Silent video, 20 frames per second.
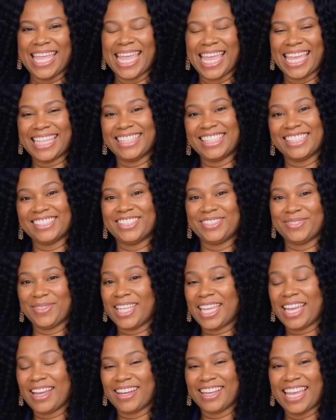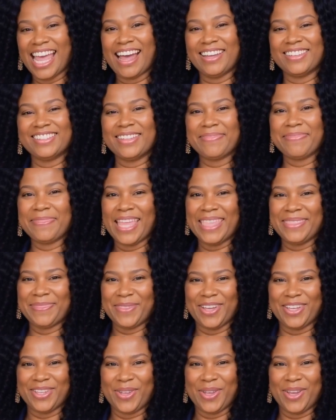At least $300 a month
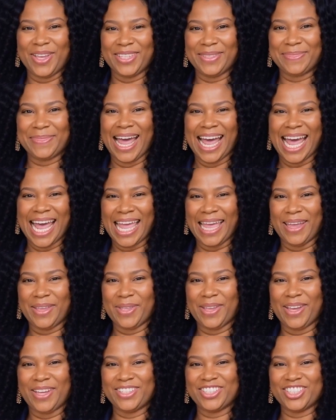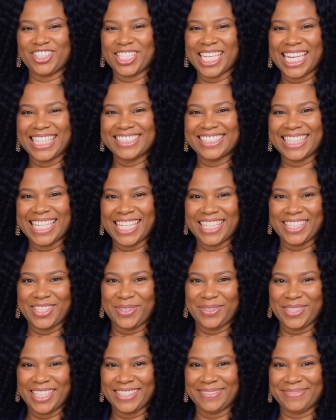per door you buy, or should I say
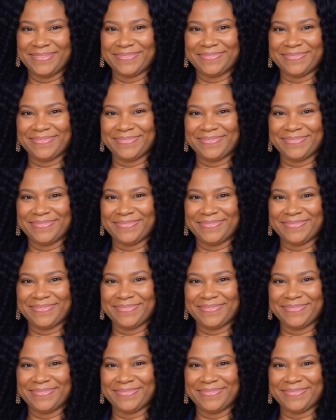unit.